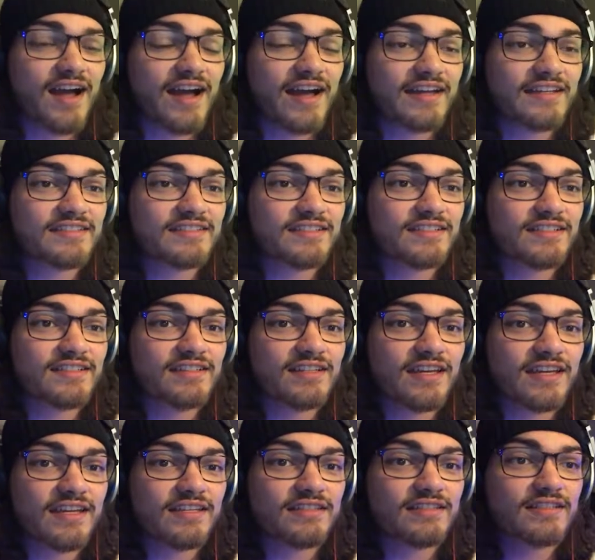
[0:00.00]
I did
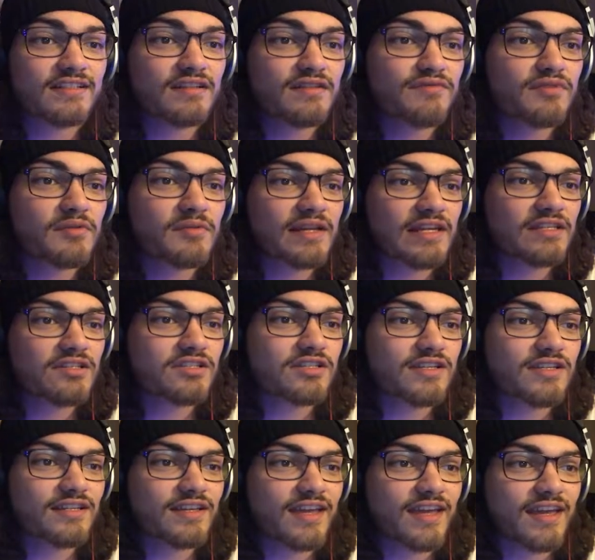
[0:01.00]
a ton of
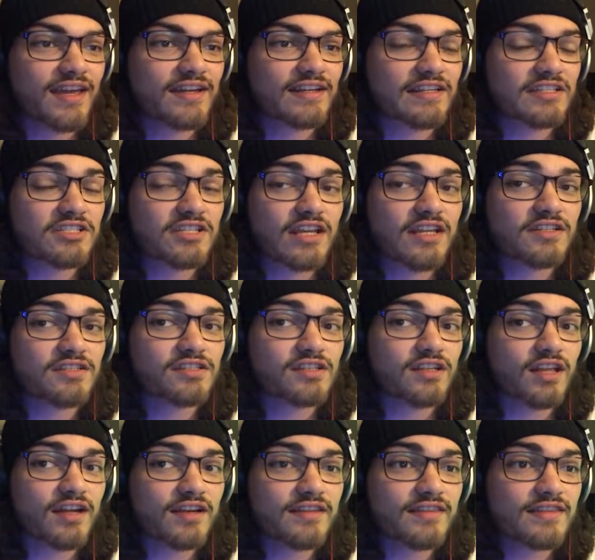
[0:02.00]
arranging and I changed a
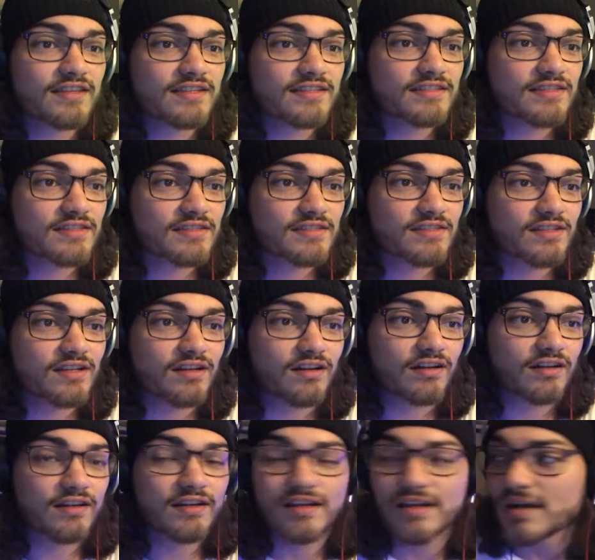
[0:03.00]
lot of things in the
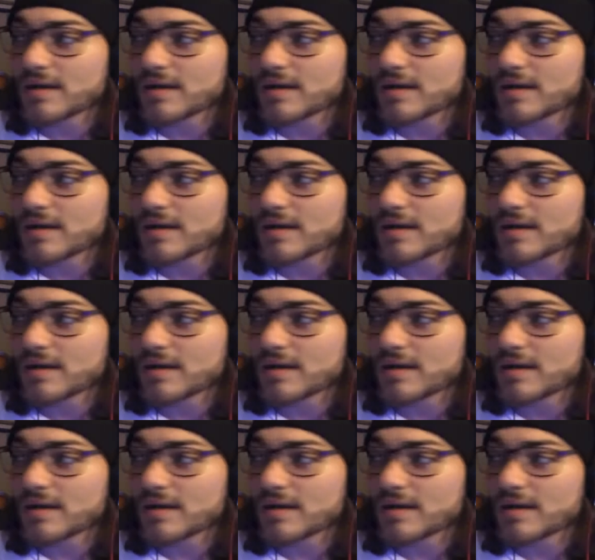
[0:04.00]
song,